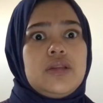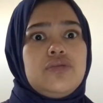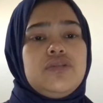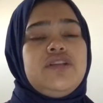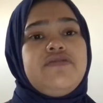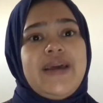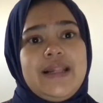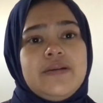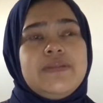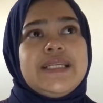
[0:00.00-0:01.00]

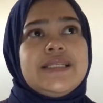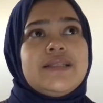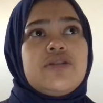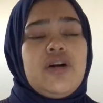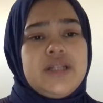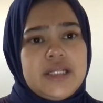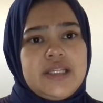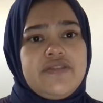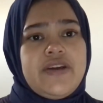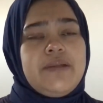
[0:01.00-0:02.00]
develop these
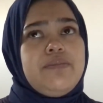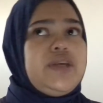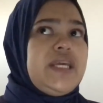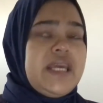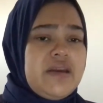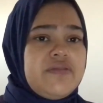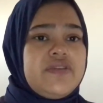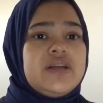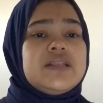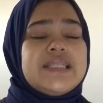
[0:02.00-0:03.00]
cognitive and
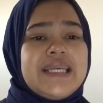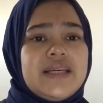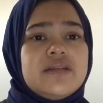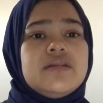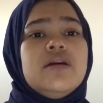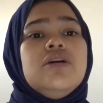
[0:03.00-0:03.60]
behavioral skills,